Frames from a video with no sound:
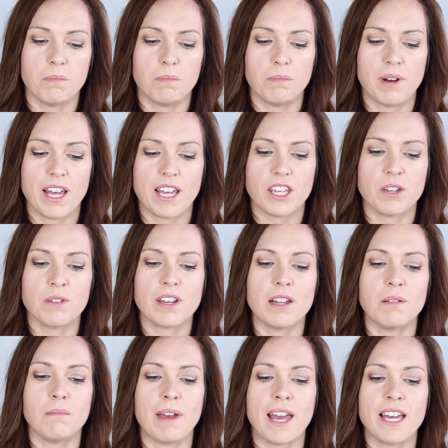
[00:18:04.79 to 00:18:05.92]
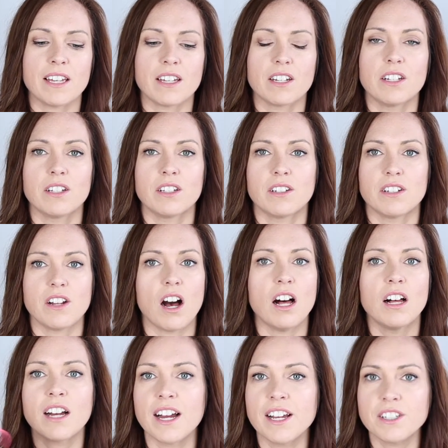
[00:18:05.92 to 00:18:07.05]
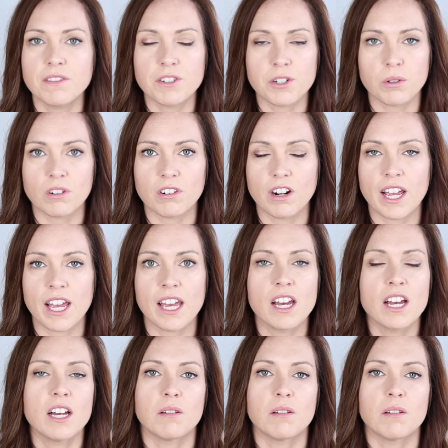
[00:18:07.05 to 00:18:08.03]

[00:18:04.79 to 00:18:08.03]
But you can make all kinds of jewelry,